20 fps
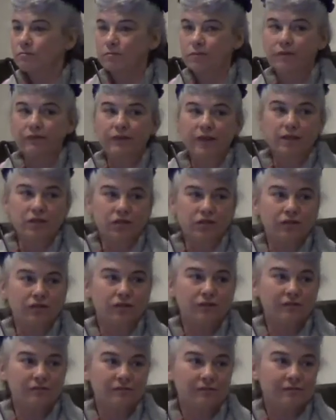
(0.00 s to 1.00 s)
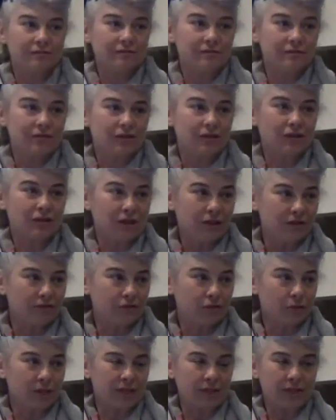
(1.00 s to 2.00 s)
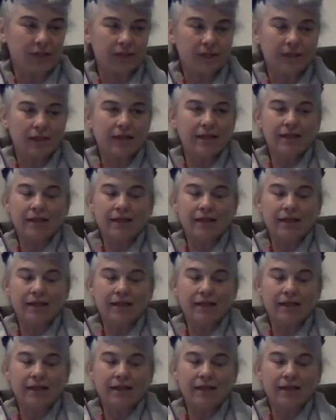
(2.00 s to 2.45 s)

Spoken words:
professional, or loved one,